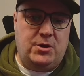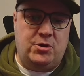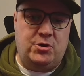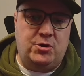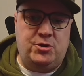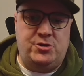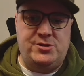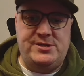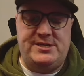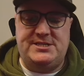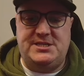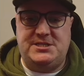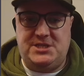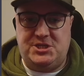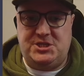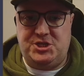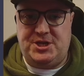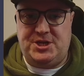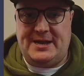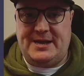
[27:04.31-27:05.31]
Not only is he
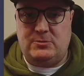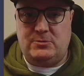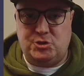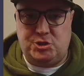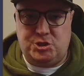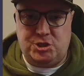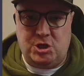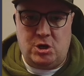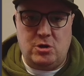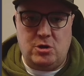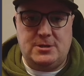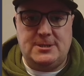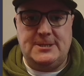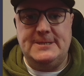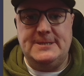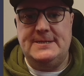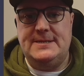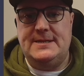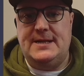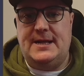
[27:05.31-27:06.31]
dishing out shock
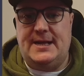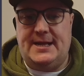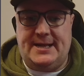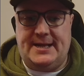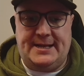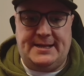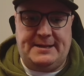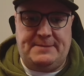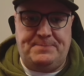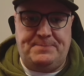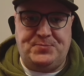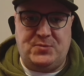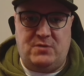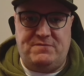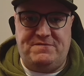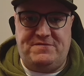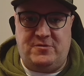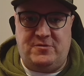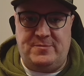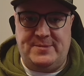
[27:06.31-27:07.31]

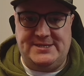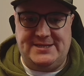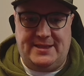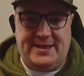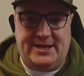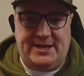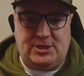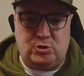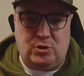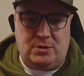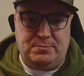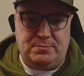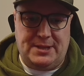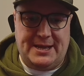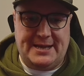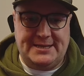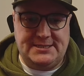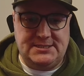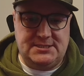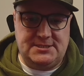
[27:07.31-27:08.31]
from his electric
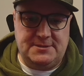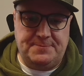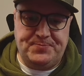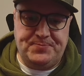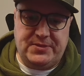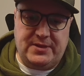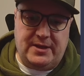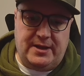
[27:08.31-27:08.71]
blast,